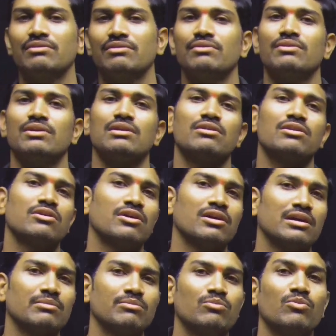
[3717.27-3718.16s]
we will
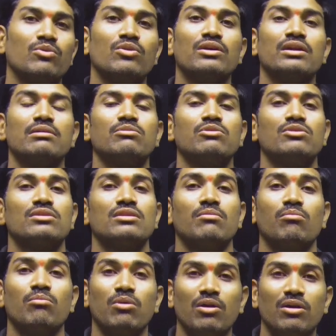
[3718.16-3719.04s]
talk more about the
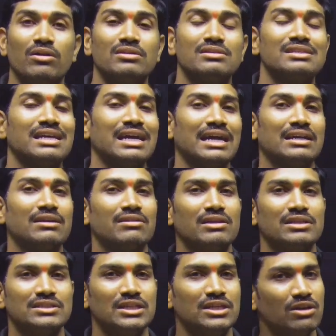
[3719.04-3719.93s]
bonds
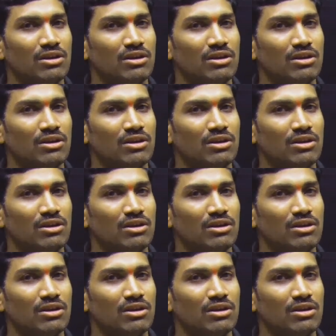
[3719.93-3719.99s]
calculation and